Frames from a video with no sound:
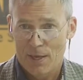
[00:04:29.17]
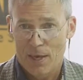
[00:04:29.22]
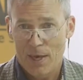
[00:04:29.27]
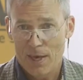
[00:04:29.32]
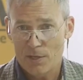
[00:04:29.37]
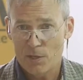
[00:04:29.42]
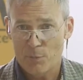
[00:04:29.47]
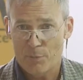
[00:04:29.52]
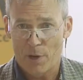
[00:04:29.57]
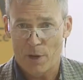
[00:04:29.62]

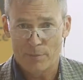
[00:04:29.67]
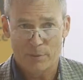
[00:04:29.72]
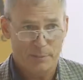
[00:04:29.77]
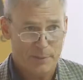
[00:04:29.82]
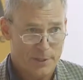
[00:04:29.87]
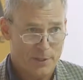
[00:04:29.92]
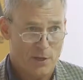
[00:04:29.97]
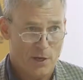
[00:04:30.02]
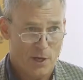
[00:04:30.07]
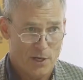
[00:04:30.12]
and you
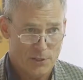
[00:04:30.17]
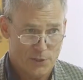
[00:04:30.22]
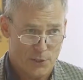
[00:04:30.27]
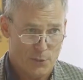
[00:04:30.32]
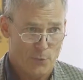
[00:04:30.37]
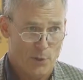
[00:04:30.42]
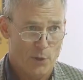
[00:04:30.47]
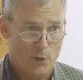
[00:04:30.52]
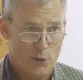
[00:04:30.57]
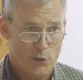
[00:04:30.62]
probably caused
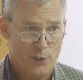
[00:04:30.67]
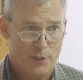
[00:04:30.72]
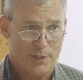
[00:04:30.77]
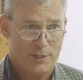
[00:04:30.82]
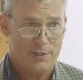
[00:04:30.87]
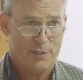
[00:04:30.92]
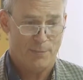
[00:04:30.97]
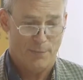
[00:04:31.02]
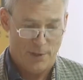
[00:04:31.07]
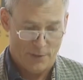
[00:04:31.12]
erosion
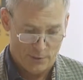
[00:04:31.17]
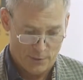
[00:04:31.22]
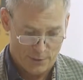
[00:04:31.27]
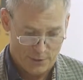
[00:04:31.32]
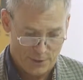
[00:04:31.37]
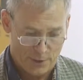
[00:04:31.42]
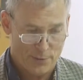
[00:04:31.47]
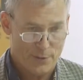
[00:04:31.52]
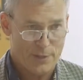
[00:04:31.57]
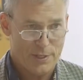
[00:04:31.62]
and some other
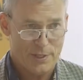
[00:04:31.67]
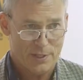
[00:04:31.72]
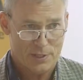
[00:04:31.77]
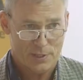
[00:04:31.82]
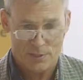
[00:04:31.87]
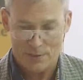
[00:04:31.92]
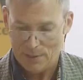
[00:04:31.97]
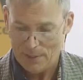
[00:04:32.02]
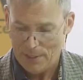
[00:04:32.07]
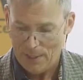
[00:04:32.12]

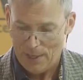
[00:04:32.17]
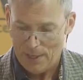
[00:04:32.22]
serious